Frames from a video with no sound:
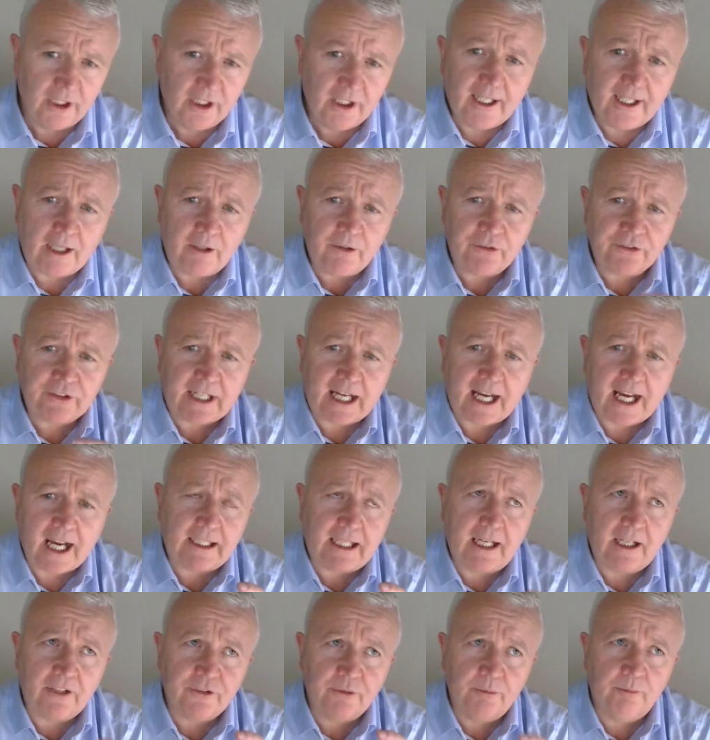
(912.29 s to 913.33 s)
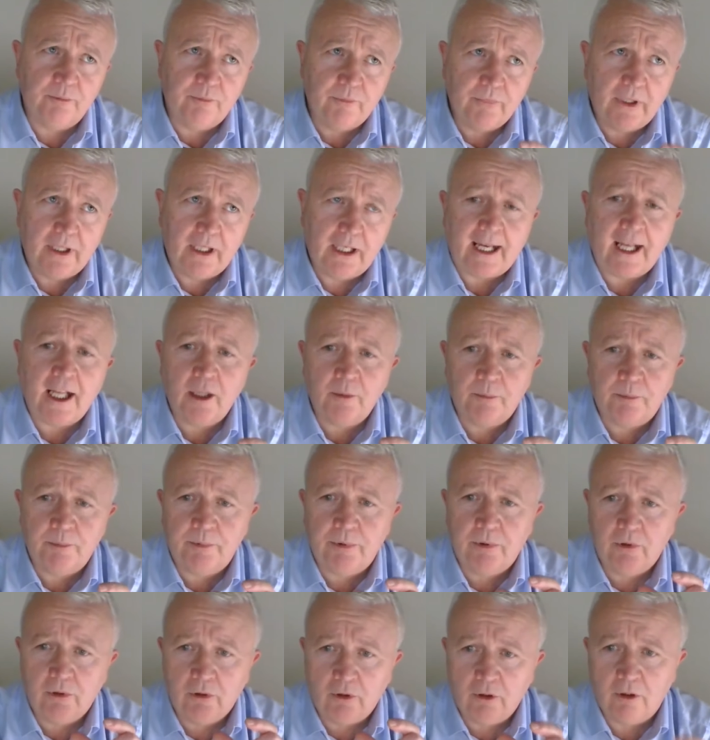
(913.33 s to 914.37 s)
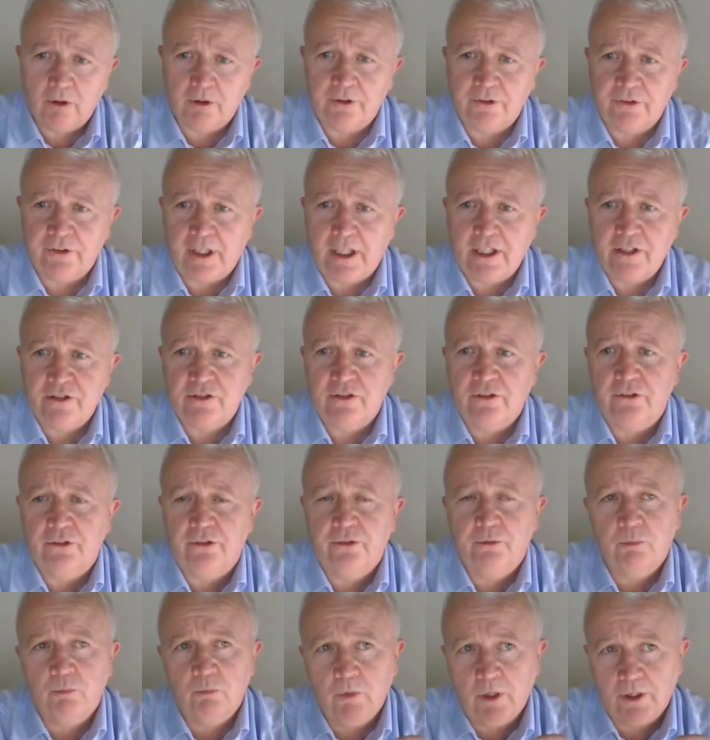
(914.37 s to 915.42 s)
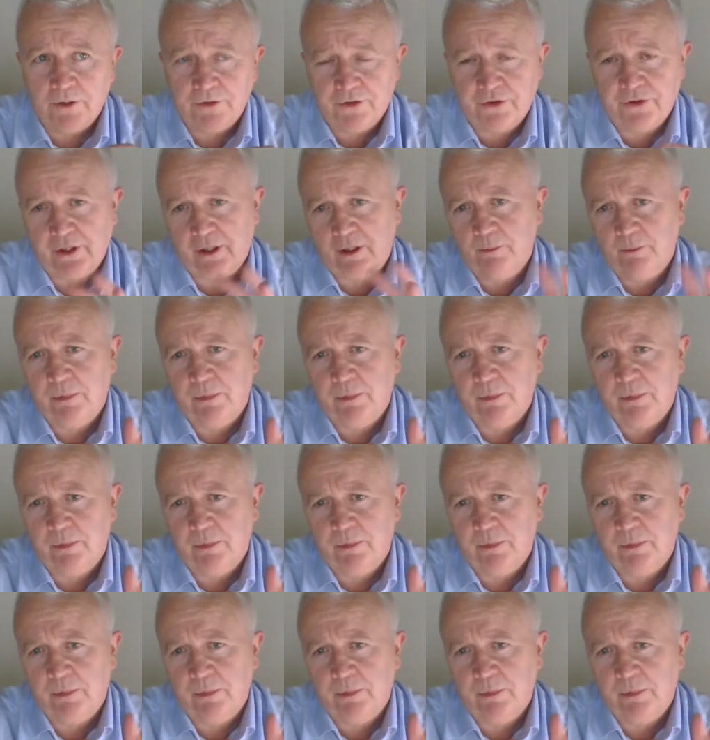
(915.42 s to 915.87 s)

How does CAASM help organizations with the